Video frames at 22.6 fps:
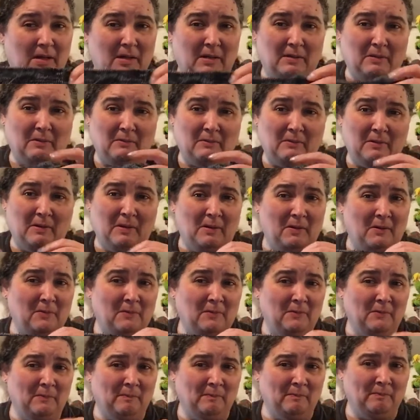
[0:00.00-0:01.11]
I don't
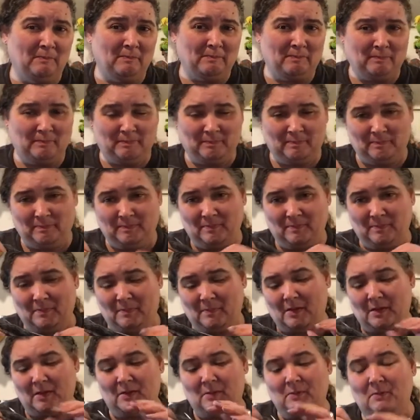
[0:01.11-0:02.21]
know.
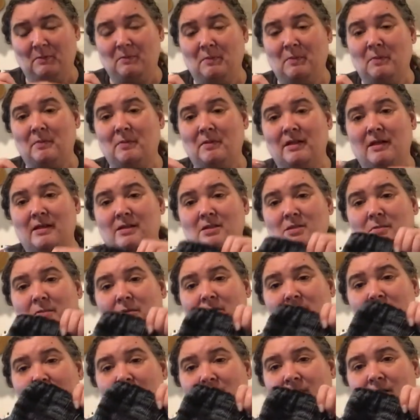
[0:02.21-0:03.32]
I don't remember the last time I
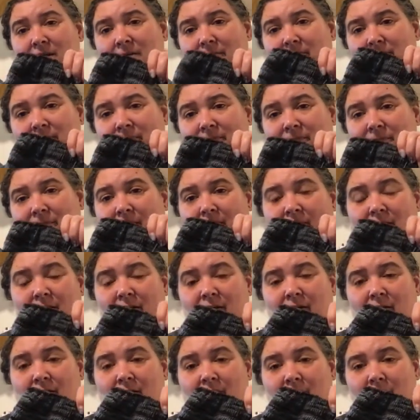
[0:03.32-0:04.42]
showed it.
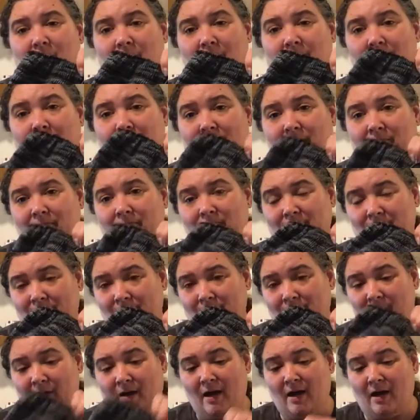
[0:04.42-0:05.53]
But
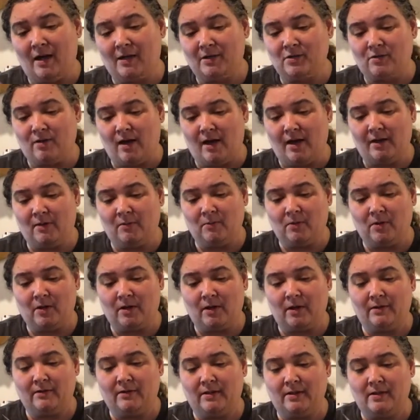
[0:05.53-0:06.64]
I try and work
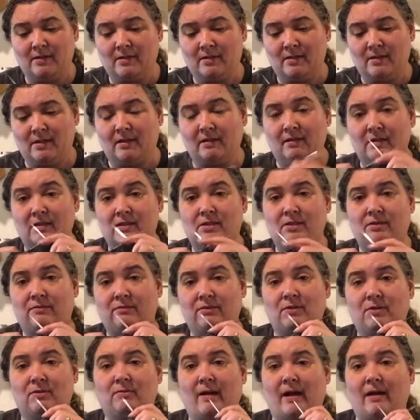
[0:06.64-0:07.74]
on this at least a
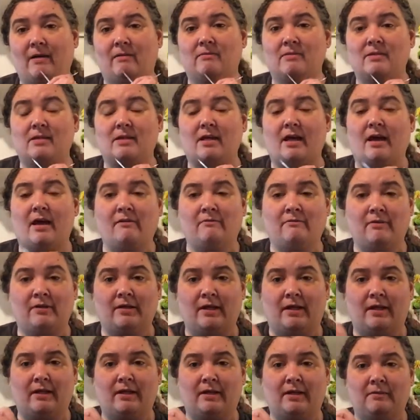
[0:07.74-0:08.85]
few rounds every
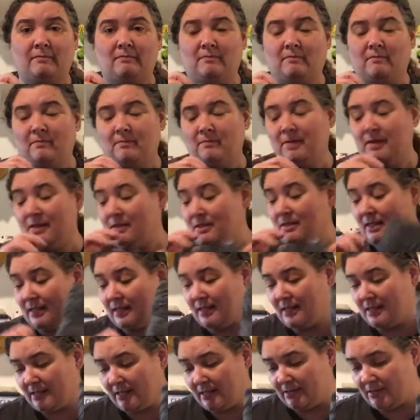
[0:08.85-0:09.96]
night because I
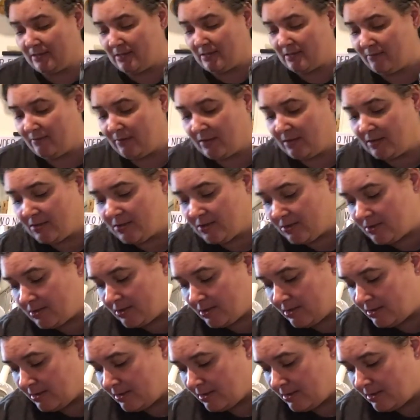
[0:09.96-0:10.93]
need to get this finished.